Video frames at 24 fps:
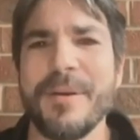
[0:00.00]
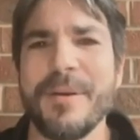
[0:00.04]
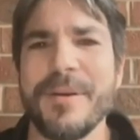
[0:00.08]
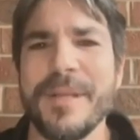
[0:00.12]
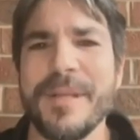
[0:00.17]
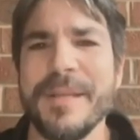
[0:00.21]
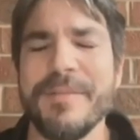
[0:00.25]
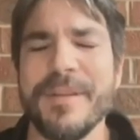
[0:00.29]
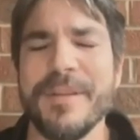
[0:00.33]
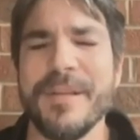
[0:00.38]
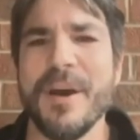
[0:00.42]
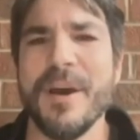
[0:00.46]

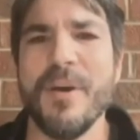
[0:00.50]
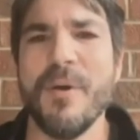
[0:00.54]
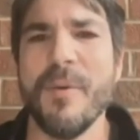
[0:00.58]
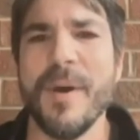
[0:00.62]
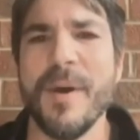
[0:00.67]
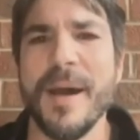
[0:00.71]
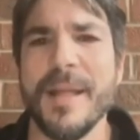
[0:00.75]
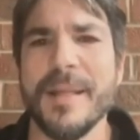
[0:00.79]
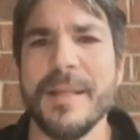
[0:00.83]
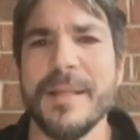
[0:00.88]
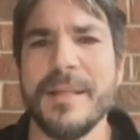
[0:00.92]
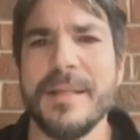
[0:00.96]
don't even know
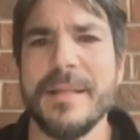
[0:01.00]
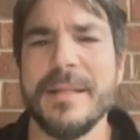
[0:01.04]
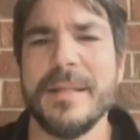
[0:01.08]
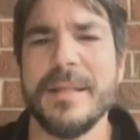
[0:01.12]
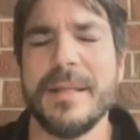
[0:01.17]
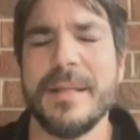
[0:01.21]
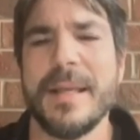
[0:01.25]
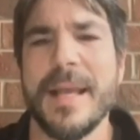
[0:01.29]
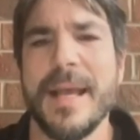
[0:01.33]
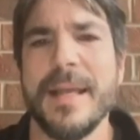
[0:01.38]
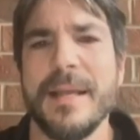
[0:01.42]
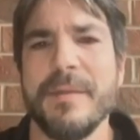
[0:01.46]
what
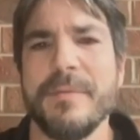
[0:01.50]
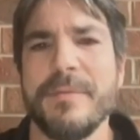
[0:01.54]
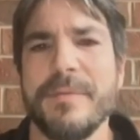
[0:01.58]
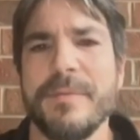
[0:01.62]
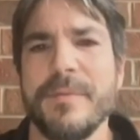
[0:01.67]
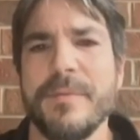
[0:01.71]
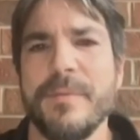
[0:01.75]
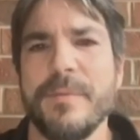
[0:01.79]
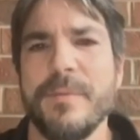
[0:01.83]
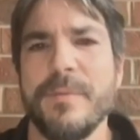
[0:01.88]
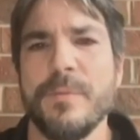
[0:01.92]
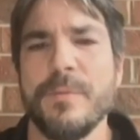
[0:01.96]
kind
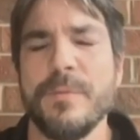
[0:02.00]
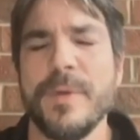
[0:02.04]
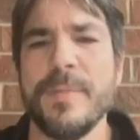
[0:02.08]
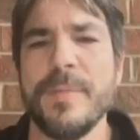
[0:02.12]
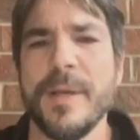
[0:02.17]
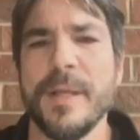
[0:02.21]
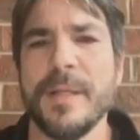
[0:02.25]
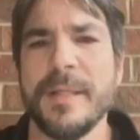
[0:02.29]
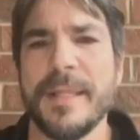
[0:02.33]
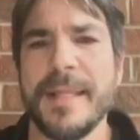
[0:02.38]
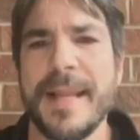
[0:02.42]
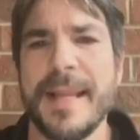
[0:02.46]
of
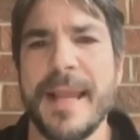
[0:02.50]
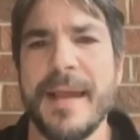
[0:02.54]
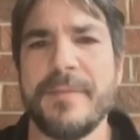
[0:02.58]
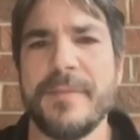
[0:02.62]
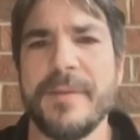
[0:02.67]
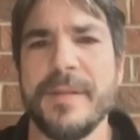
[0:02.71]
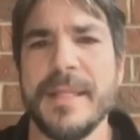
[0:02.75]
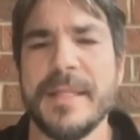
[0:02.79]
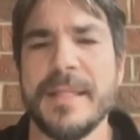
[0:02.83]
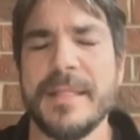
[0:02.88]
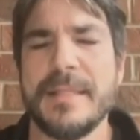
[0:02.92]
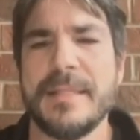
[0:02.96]
rebuilding
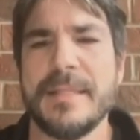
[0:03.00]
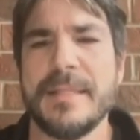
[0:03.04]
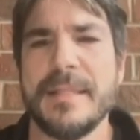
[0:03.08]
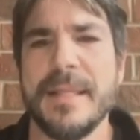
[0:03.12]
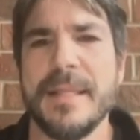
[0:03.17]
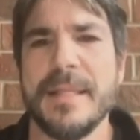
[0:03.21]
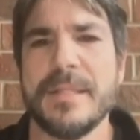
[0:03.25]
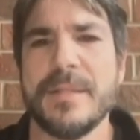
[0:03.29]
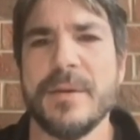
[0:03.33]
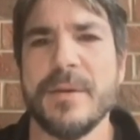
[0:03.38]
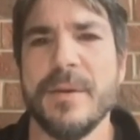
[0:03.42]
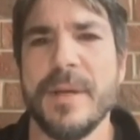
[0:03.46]
after this
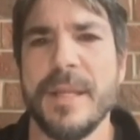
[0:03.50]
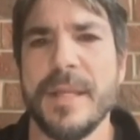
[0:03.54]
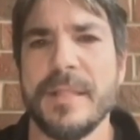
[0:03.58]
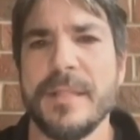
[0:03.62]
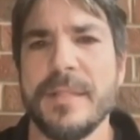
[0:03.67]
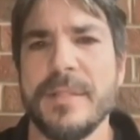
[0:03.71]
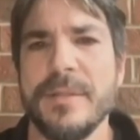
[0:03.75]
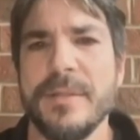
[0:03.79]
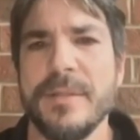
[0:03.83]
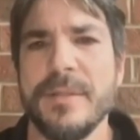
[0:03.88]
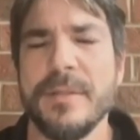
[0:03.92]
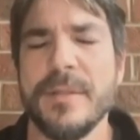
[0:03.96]
is going
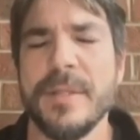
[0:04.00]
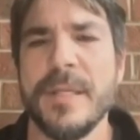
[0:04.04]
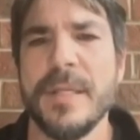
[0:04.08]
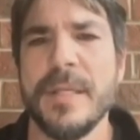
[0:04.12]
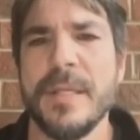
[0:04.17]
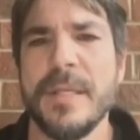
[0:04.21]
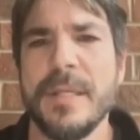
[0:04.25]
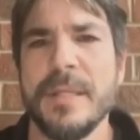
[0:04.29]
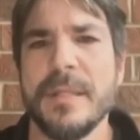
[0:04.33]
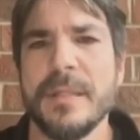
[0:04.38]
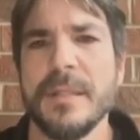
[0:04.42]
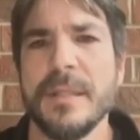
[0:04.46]
to
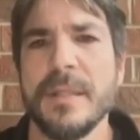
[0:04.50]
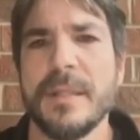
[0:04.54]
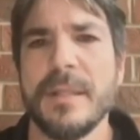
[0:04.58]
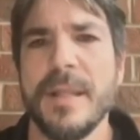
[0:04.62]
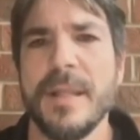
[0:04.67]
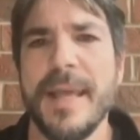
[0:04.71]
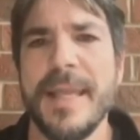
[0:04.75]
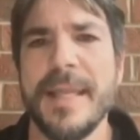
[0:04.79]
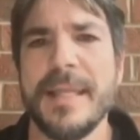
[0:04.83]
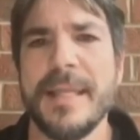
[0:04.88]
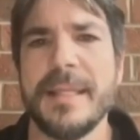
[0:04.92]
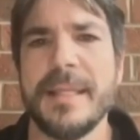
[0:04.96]

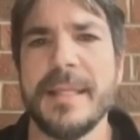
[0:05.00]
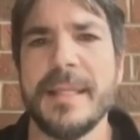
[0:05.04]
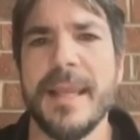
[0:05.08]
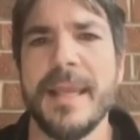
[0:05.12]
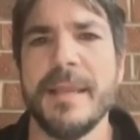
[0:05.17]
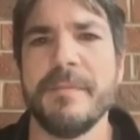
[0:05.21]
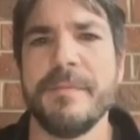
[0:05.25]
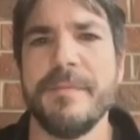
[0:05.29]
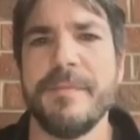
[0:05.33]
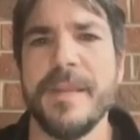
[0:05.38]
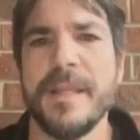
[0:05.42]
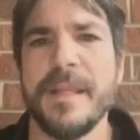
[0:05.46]
look like
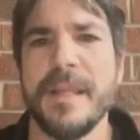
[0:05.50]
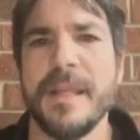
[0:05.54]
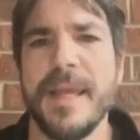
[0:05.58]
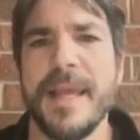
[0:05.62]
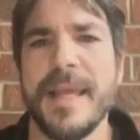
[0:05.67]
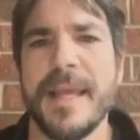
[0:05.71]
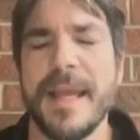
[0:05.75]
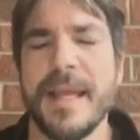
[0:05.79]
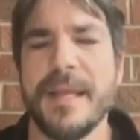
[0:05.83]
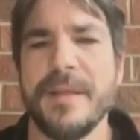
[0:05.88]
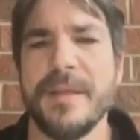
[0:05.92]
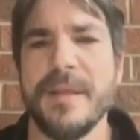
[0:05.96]
and feel
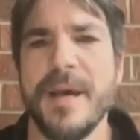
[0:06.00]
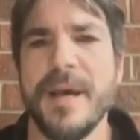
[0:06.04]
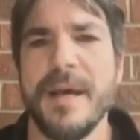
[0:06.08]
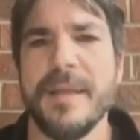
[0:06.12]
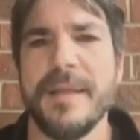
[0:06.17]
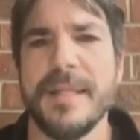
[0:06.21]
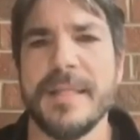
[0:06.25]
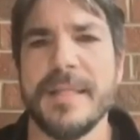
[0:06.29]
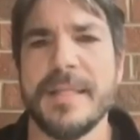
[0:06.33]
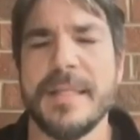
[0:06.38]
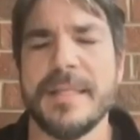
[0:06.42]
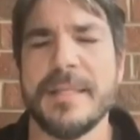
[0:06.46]
like. I don't know
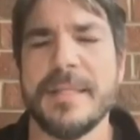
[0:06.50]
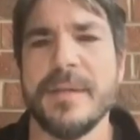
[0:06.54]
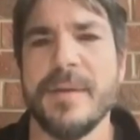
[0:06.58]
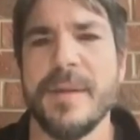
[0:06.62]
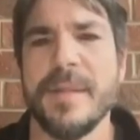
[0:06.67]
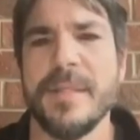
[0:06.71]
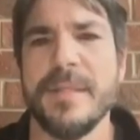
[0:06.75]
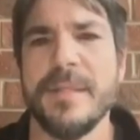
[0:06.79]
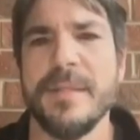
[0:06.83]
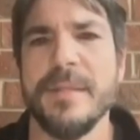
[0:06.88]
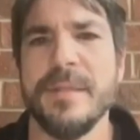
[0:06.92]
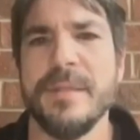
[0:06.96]
how this is
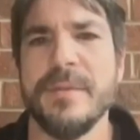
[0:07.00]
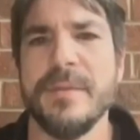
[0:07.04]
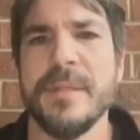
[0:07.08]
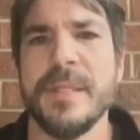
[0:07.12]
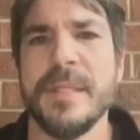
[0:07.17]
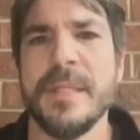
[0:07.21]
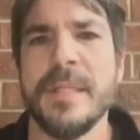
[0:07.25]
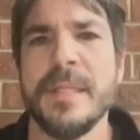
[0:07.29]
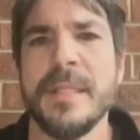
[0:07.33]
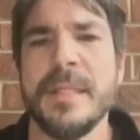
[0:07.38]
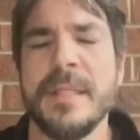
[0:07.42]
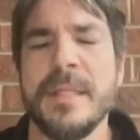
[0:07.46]
going to
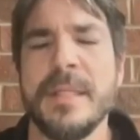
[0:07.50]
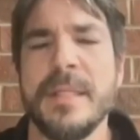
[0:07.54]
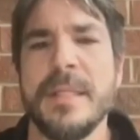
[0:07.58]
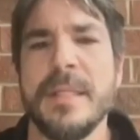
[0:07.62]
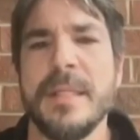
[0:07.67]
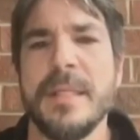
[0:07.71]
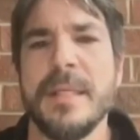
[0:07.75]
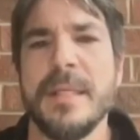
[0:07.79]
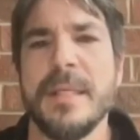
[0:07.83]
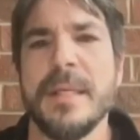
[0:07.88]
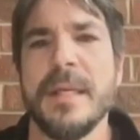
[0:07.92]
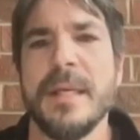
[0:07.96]

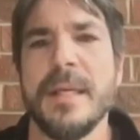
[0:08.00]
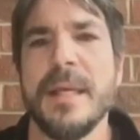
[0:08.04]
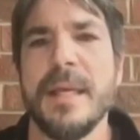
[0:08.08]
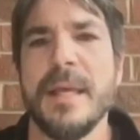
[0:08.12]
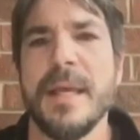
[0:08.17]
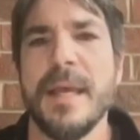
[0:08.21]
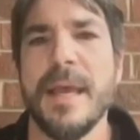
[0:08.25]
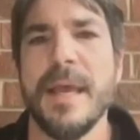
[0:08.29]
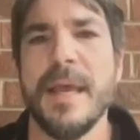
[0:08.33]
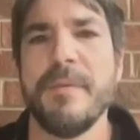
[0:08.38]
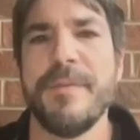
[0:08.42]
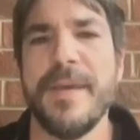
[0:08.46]

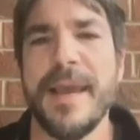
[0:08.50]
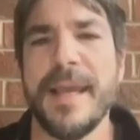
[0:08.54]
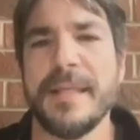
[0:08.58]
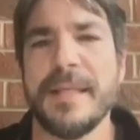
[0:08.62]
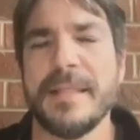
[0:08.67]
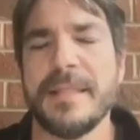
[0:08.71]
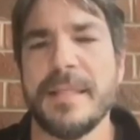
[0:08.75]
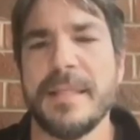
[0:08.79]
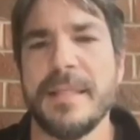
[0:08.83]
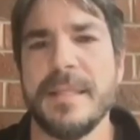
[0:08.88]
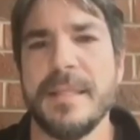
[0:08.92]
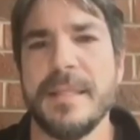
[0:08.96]

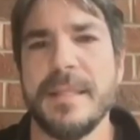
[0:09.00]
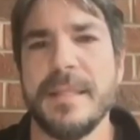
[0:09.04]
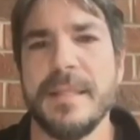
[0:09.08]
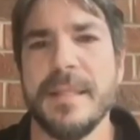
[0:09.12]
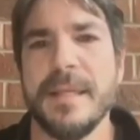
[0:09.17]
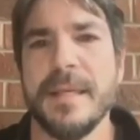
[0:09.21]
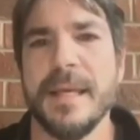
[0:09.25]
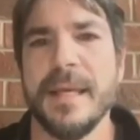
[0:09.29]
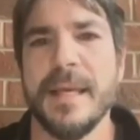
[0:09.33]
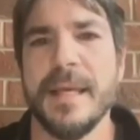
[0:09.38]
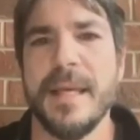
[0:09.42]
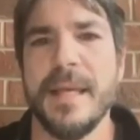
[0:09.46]
affect
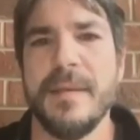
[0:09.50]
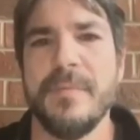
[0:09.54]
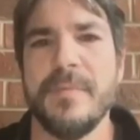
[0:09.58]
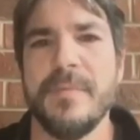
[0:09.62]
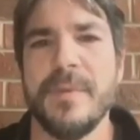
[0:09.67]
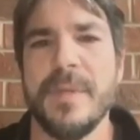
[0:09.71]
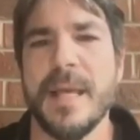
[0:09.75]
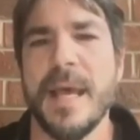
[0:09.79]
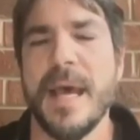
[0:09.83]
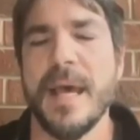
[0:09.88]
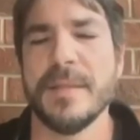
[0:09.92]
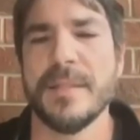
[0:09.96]
the
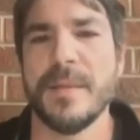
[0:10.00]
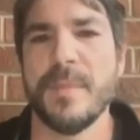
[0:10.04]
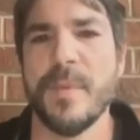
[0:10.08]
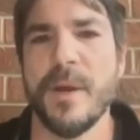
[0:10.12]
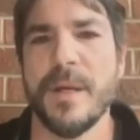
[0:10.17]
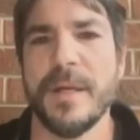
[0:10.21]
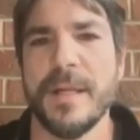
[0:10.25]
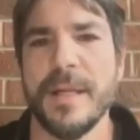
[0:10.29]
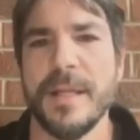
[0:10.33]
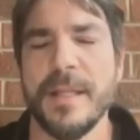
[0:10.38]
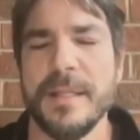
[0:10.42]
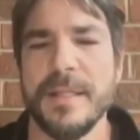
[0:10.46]
housing
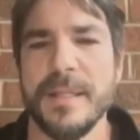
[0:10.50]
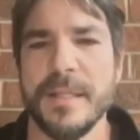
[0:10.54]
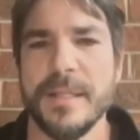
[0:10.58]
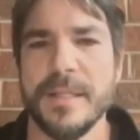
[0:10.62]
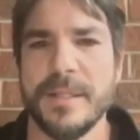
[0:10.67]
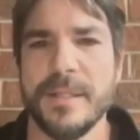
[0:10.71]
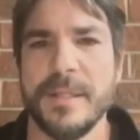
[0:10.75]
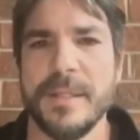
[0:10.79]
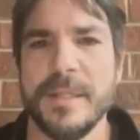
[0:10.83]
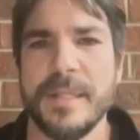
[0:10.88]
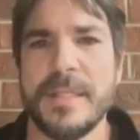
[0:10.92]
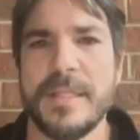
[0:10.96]
market, the
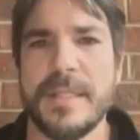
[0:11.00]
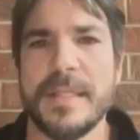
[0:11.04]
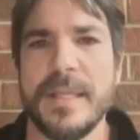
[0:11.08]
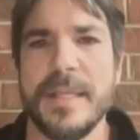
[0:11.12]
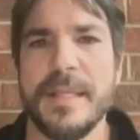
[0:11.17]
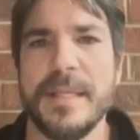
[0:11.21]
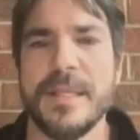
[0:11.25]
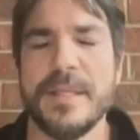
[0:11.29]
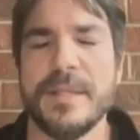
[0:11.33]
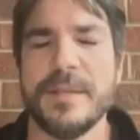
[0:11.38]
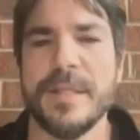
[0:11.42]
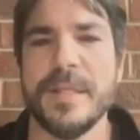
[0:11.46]
insurance
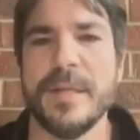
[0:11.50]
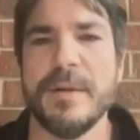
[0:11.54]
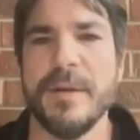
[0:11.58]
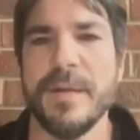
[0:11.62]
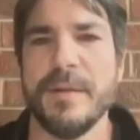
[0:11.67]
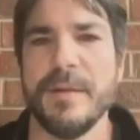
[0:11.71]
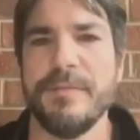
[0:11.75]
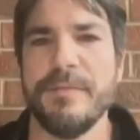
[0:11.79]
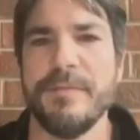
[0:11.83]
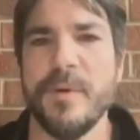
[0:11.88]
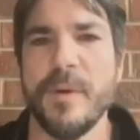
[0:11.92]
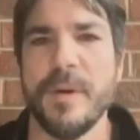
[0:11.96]
industry
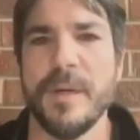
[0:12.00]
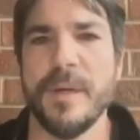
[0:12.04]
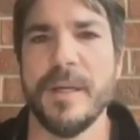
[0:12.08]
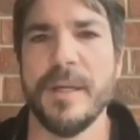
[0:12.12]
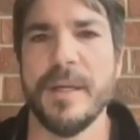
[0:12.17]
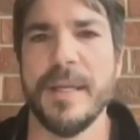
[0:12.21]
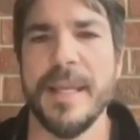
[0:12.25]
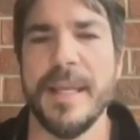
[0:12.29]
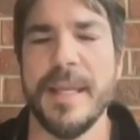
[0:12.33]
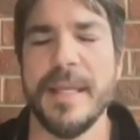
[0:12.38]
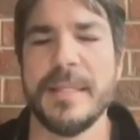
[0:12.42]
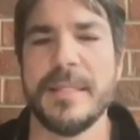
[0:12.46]
going
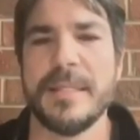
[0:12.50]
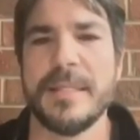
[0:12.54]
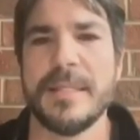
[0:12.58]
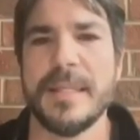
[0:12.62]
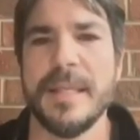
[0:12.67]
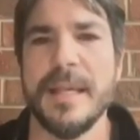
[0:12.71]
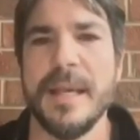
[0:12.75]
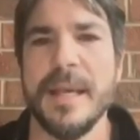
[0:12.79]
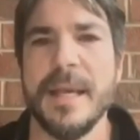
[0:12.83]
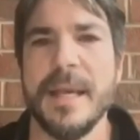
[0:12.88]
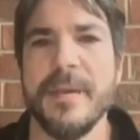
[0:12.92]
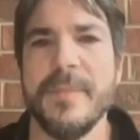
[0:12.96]
forward. It's
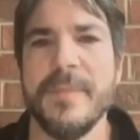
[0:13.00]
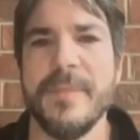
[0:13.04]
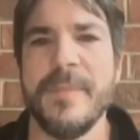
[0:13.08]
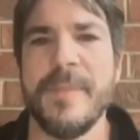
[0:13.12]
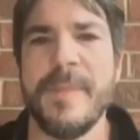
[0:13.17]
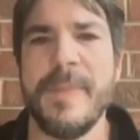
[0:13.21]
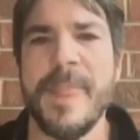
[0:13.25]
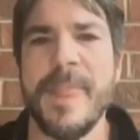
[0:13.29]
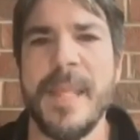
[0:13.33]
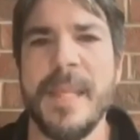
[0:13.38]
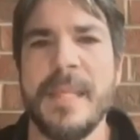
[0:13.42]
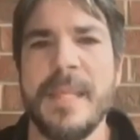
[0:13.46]
the
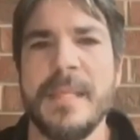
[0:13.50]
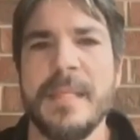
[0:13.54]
